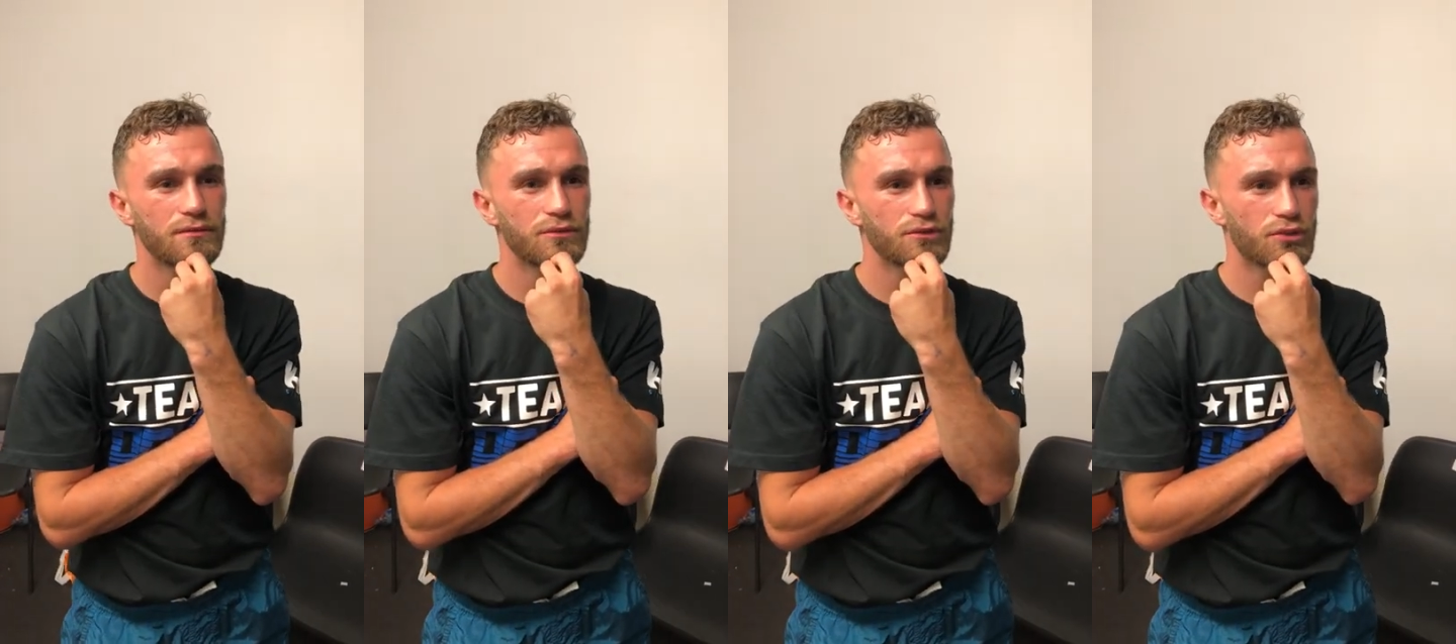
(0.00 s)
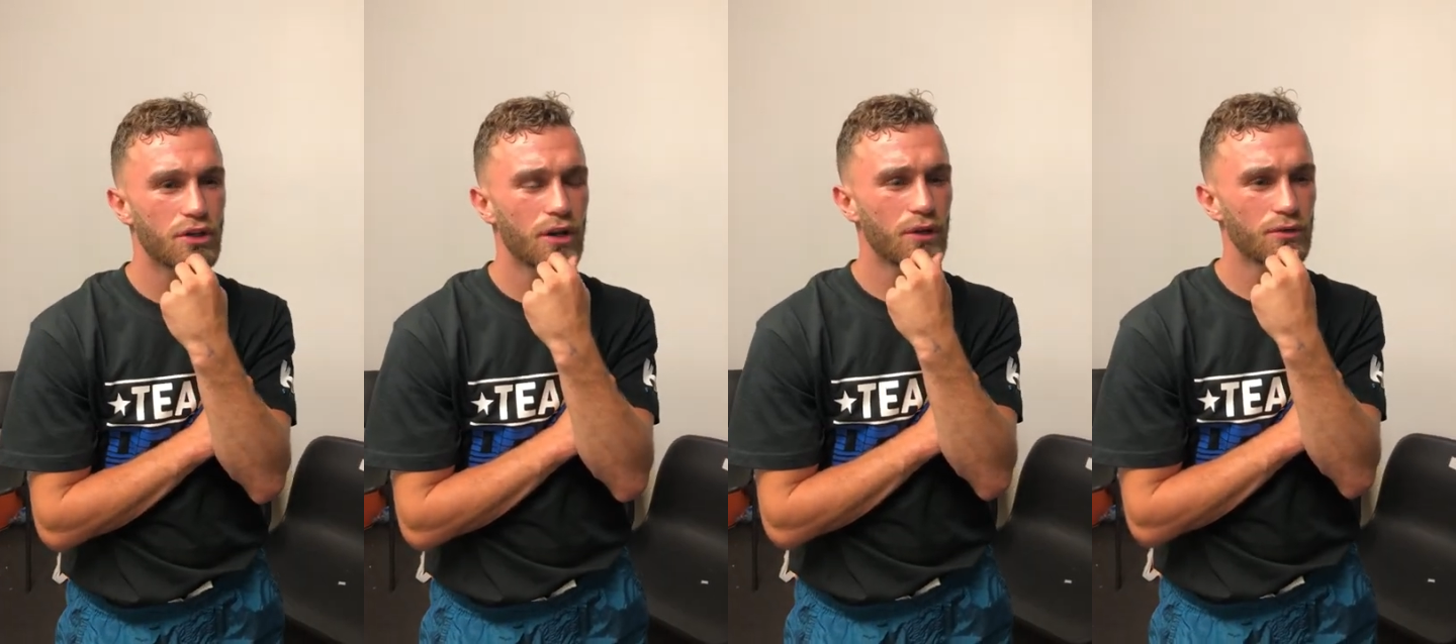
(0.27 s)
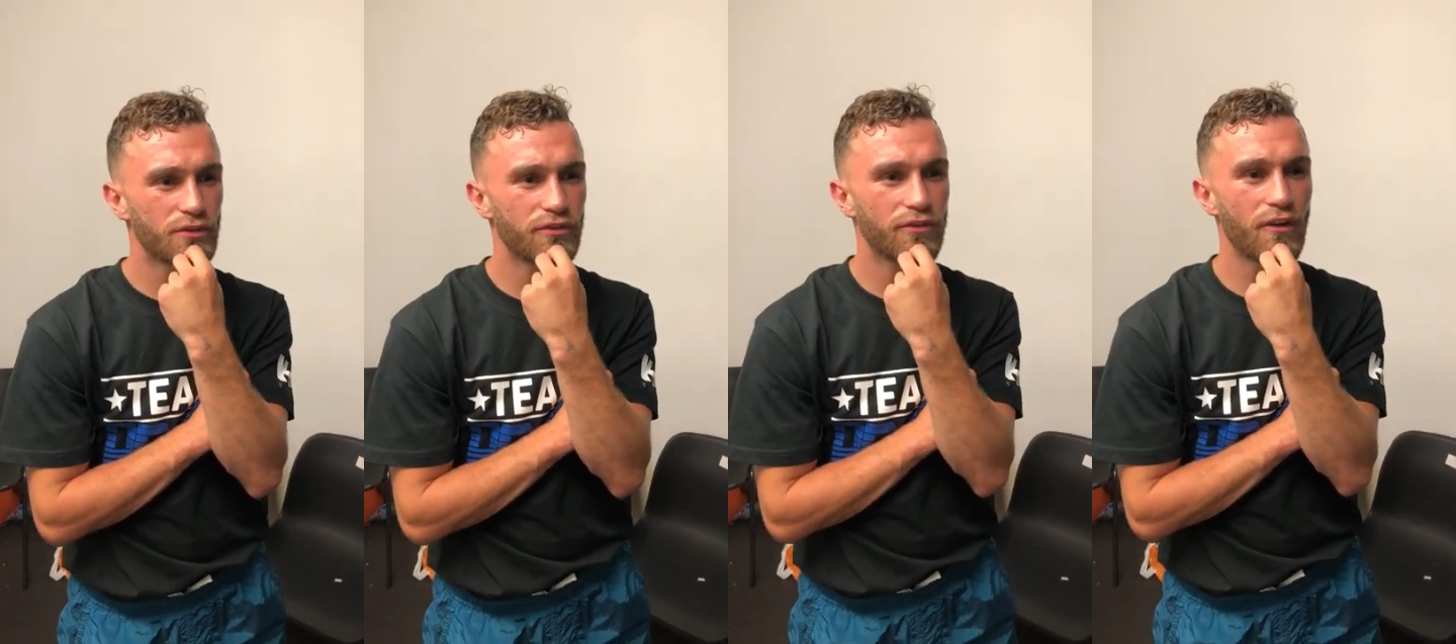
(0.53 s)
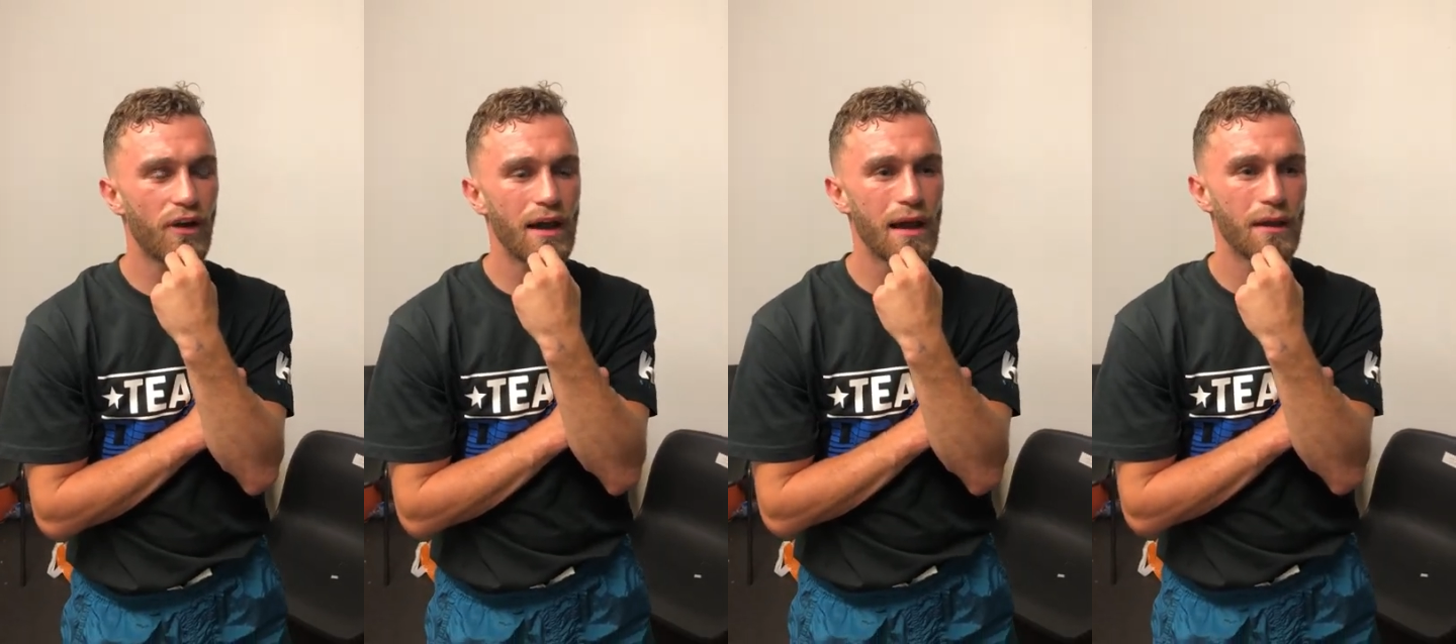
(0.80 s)
It's a close
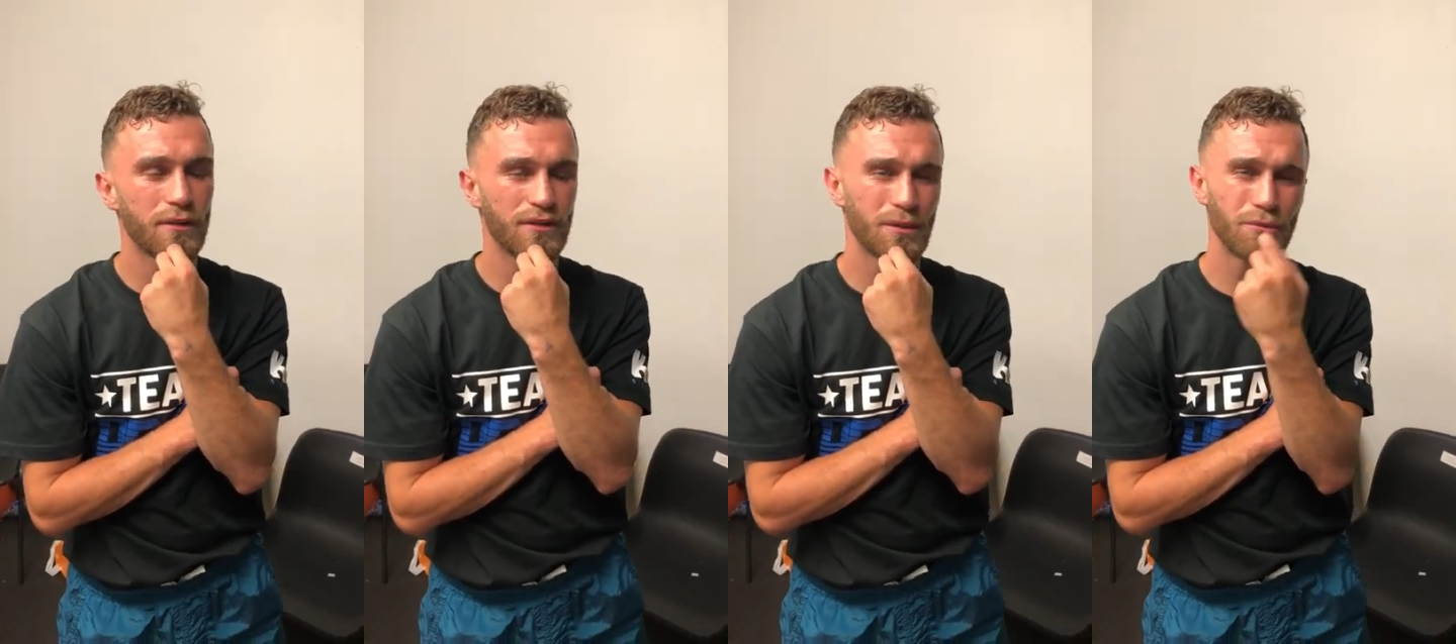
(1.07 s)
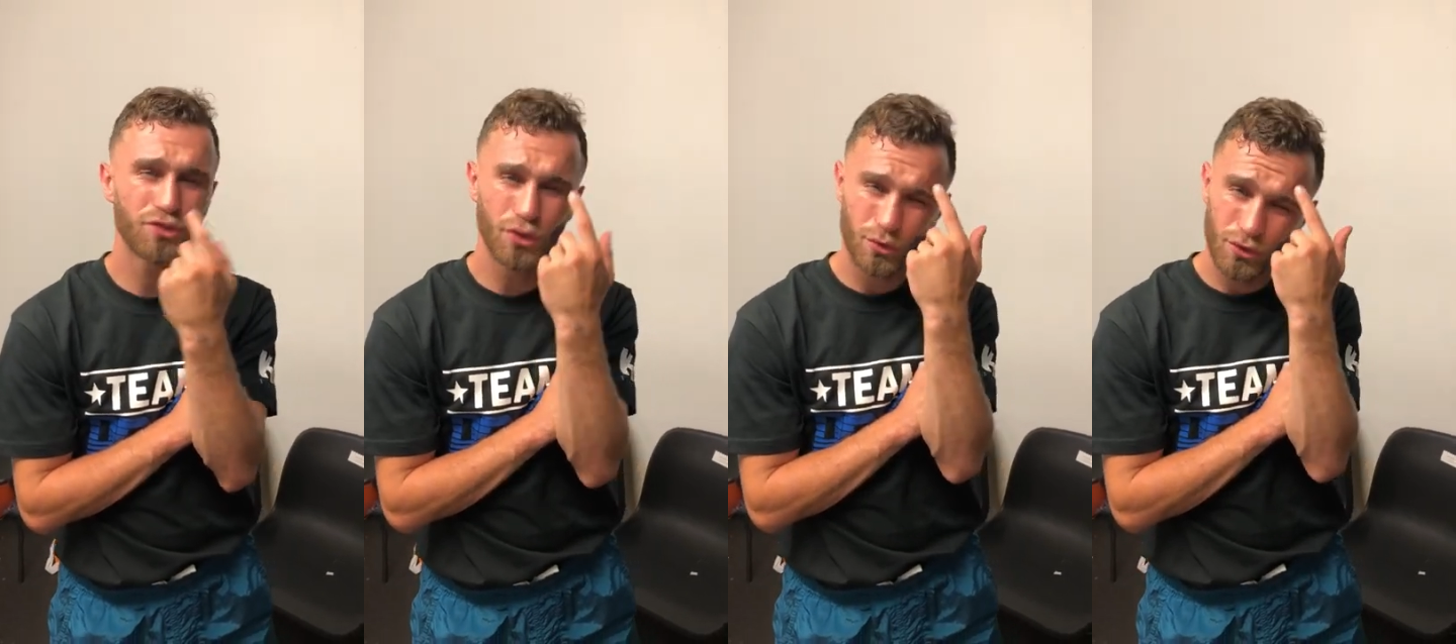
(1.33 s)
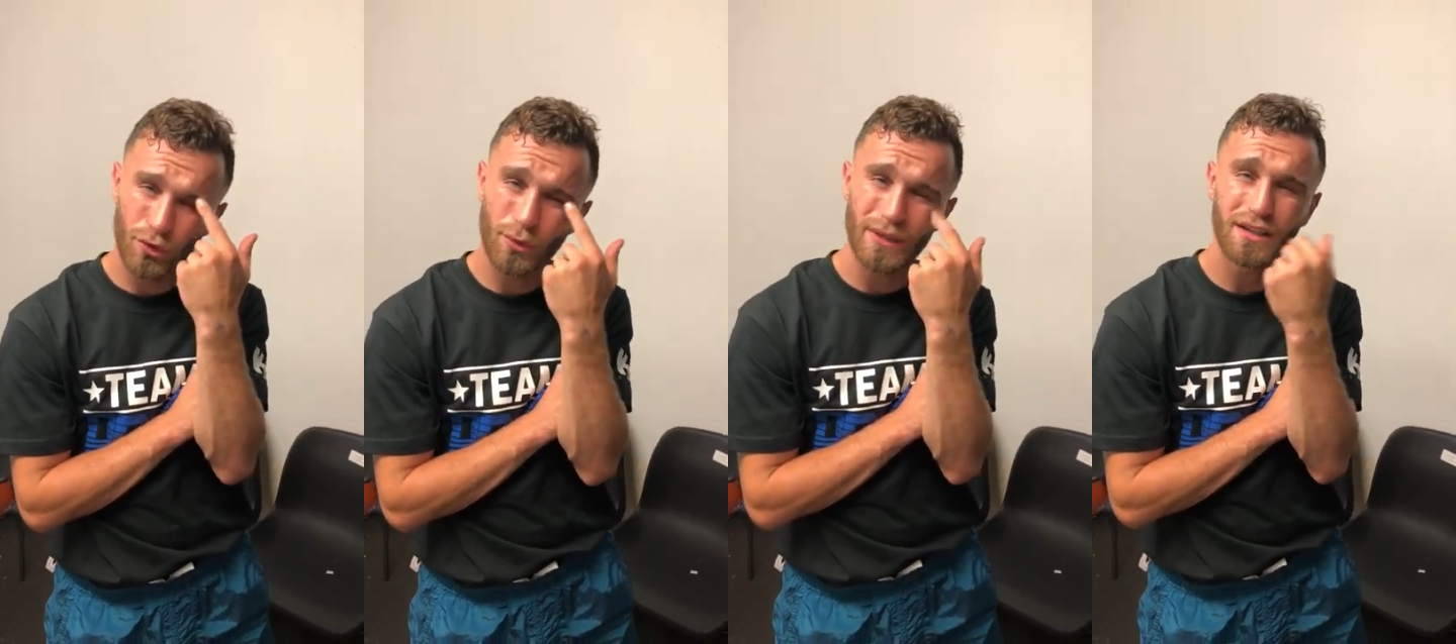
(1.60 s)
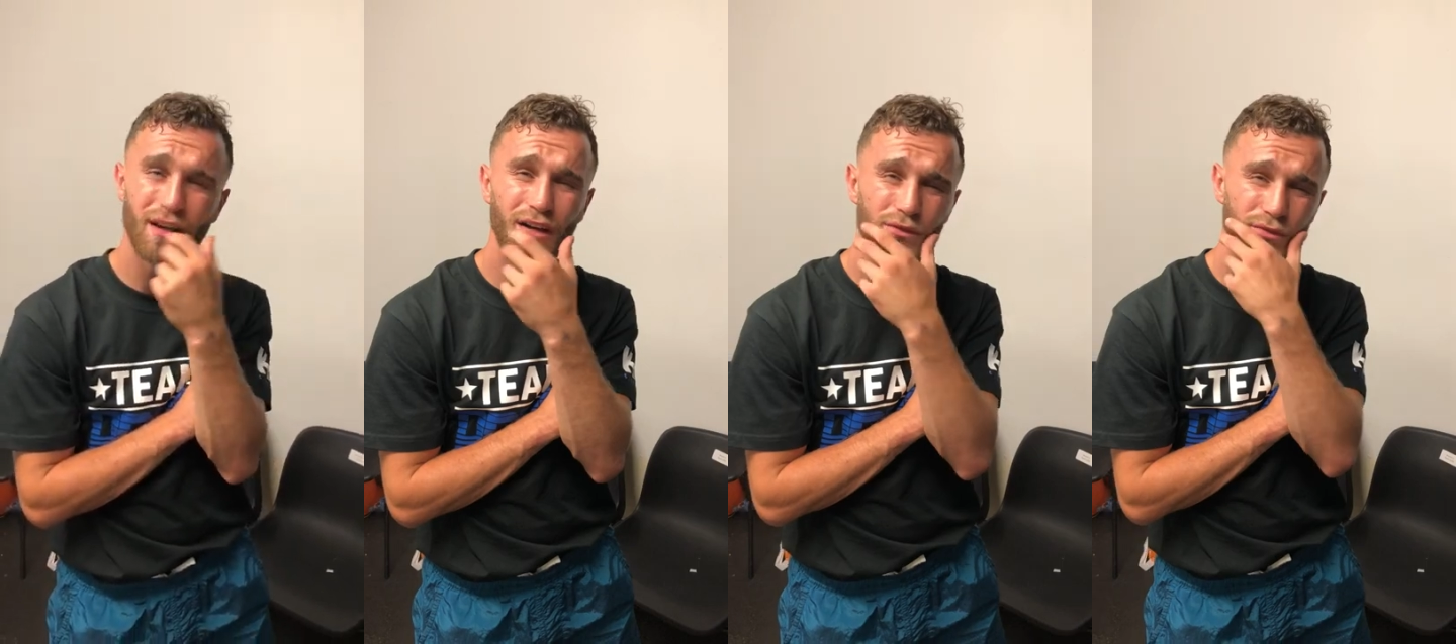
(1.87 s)
fight. Them two
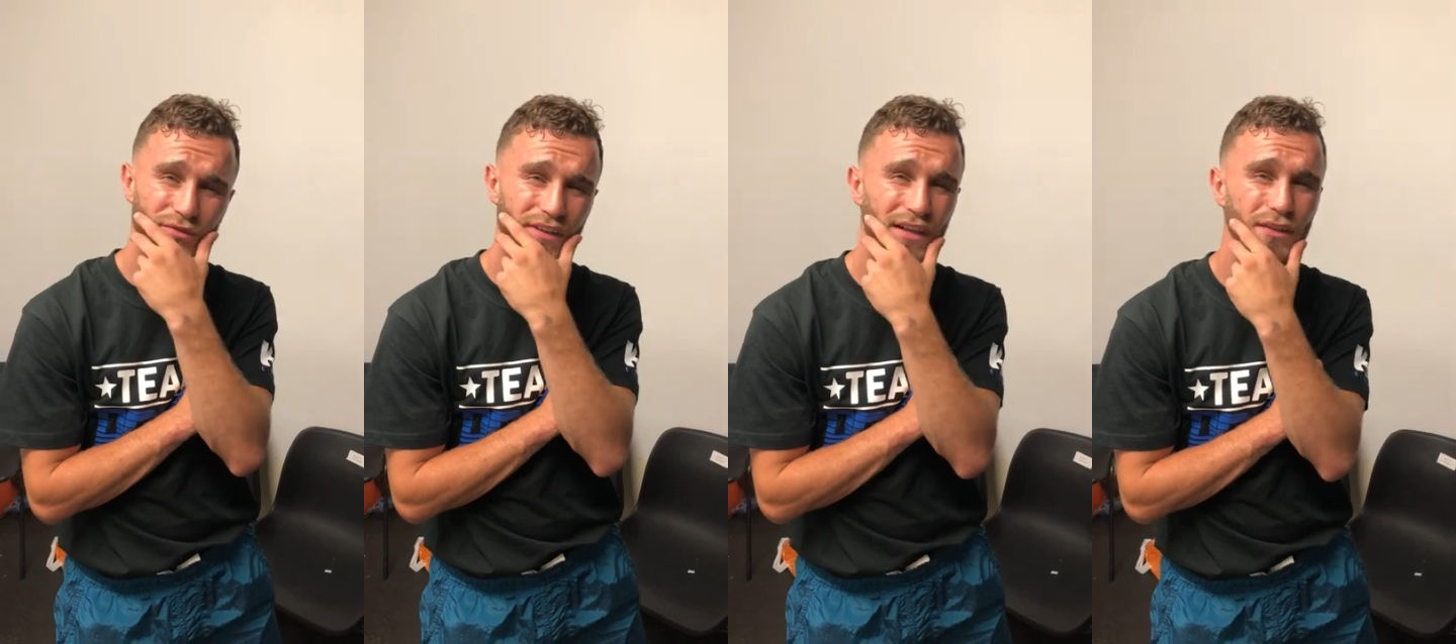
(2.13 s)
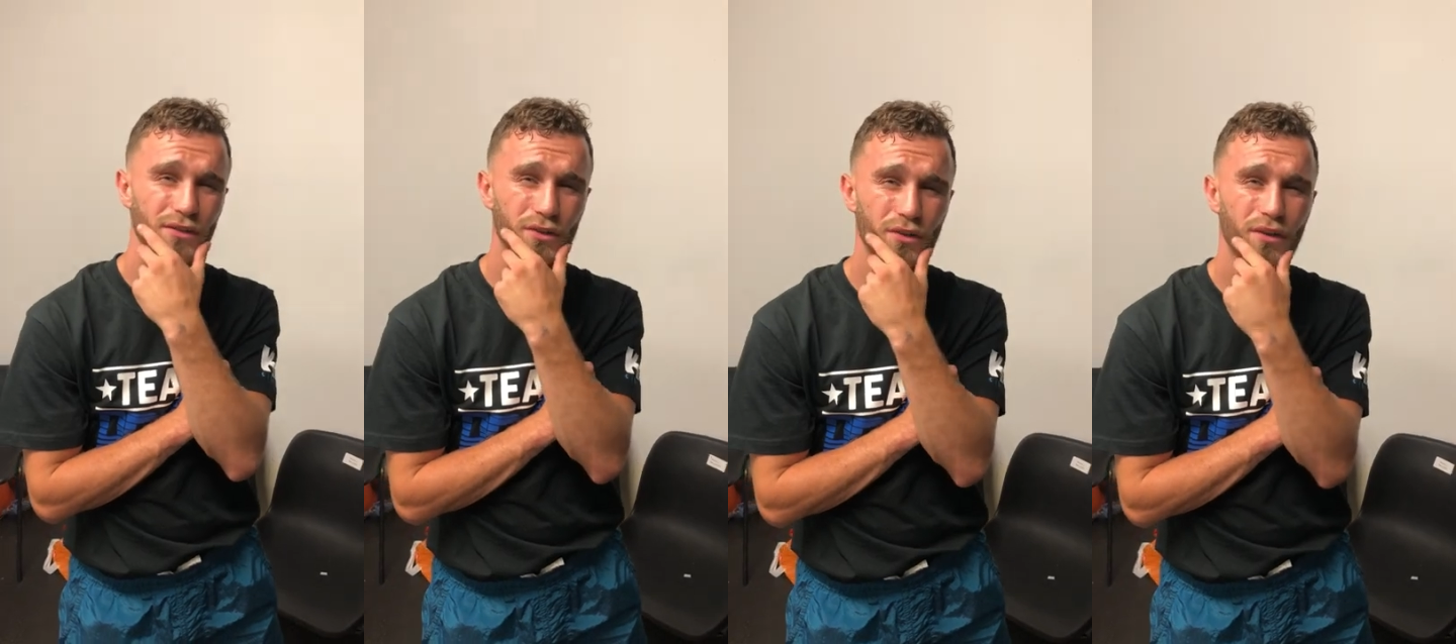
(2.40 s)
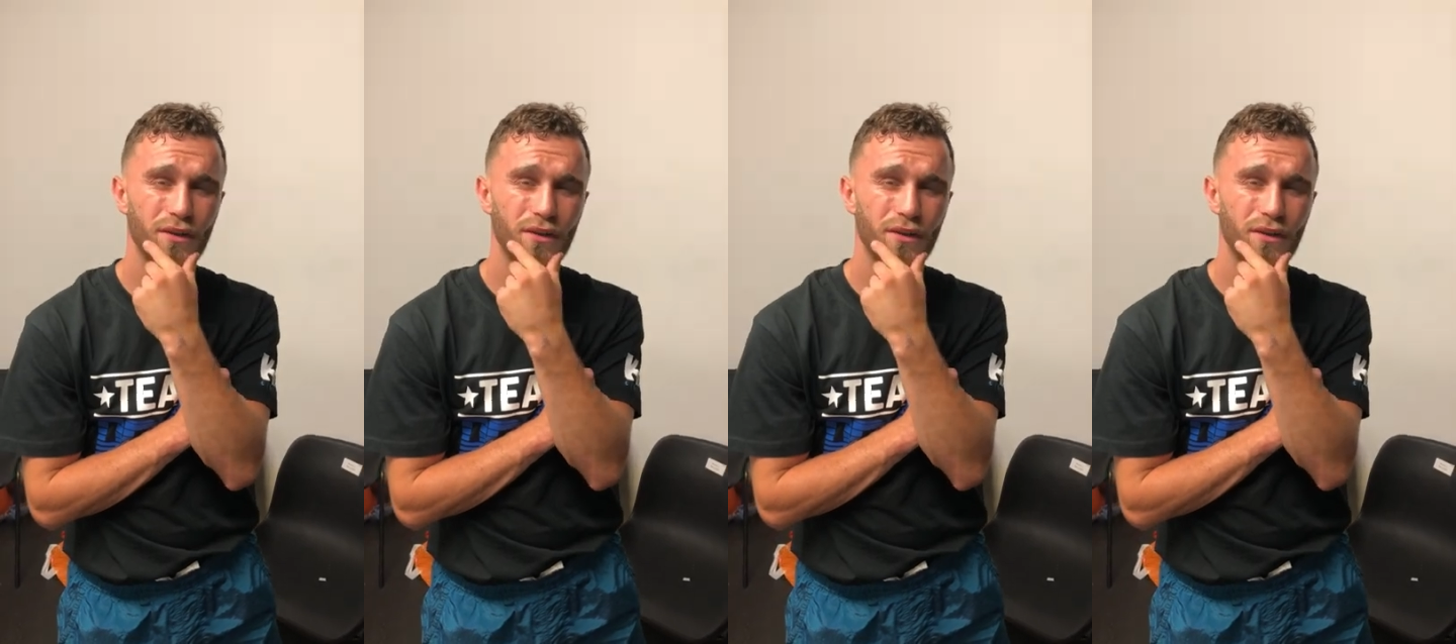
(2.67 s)
naughty cuts for Flanagan,